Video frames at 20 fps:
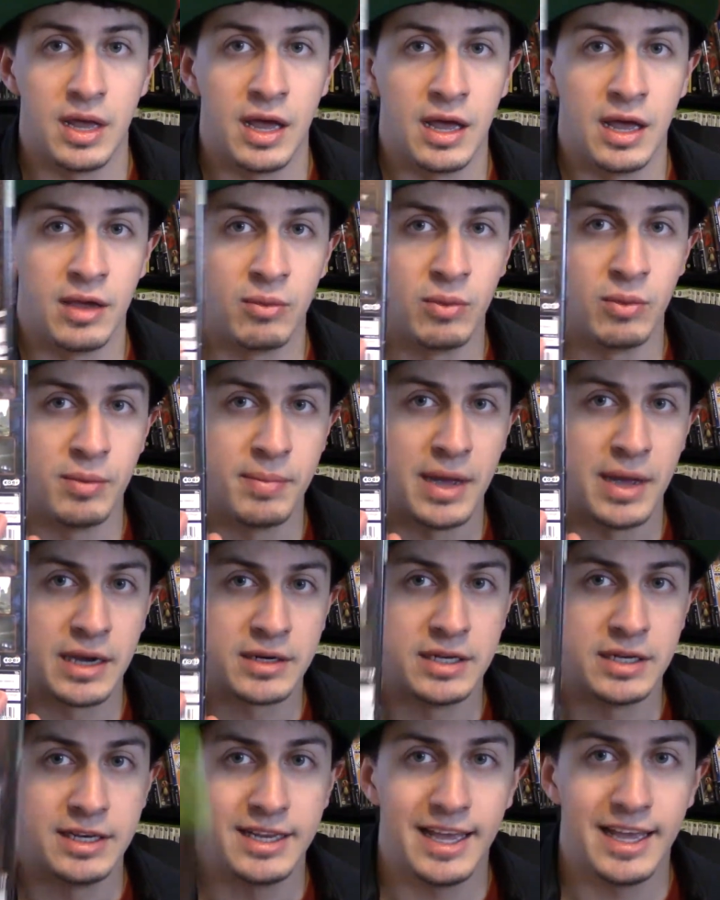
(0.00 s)
I went back
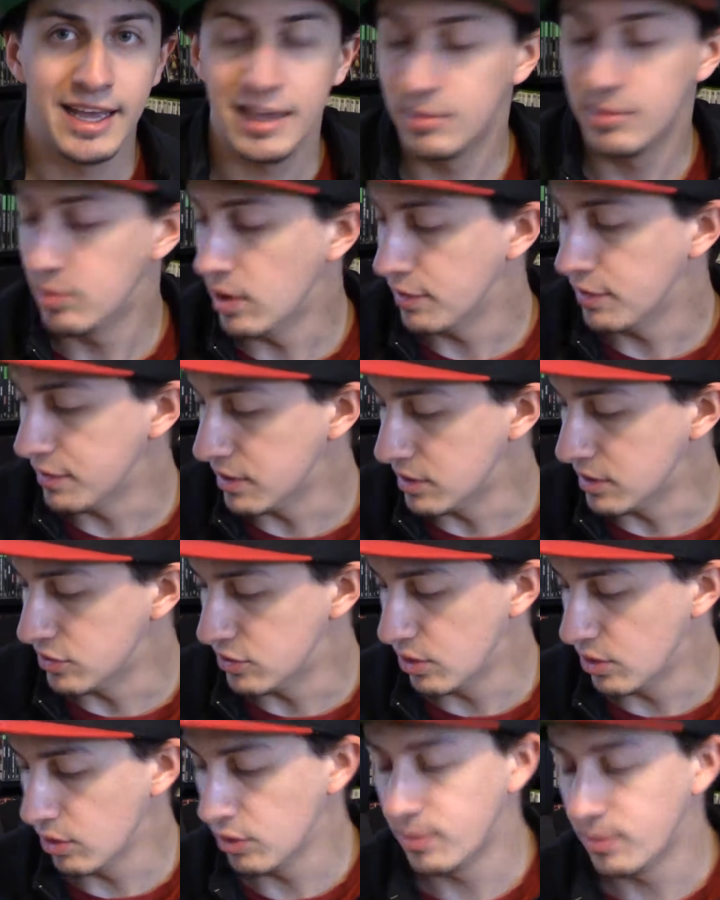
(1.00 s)
today, brought the
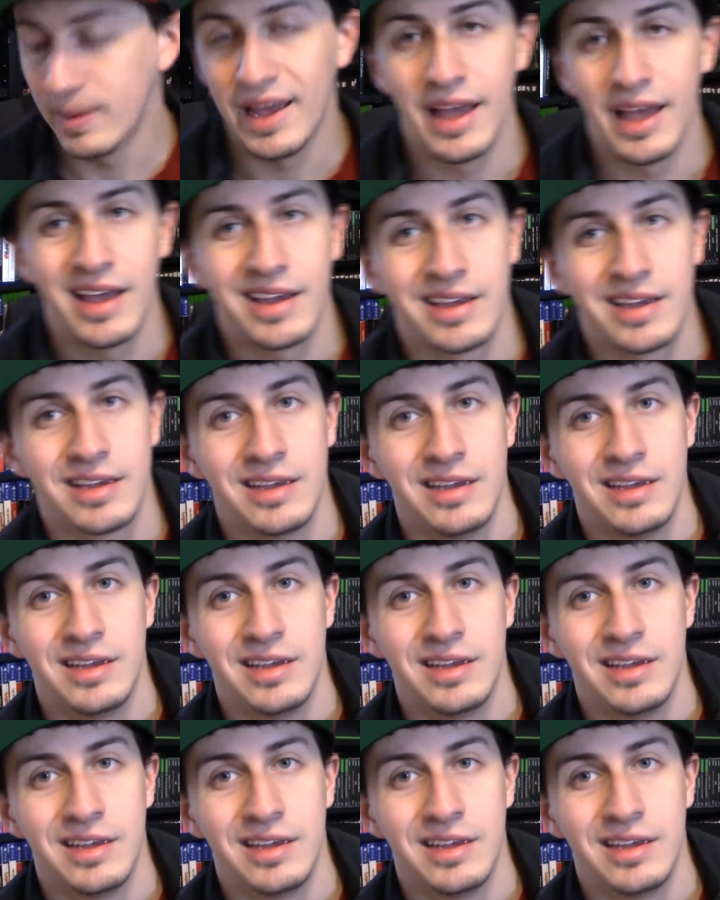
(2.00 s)
controller back,